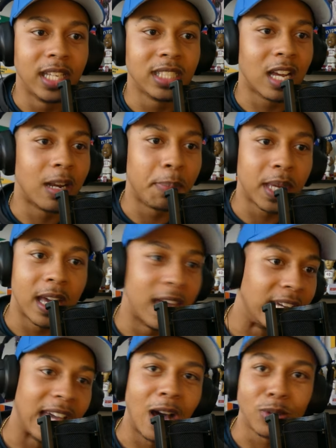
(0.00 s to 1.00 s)
He's going to be
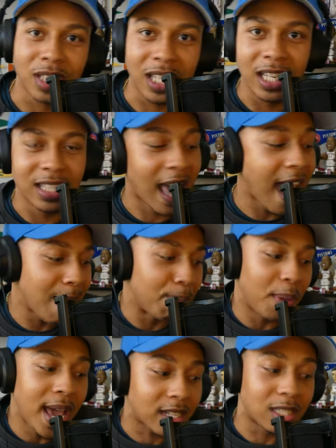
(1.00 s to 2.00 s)
a Igauskis at
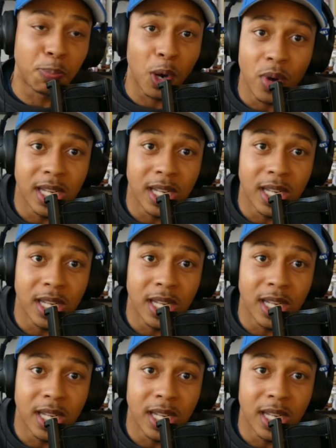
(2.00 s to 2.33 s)
best, bro.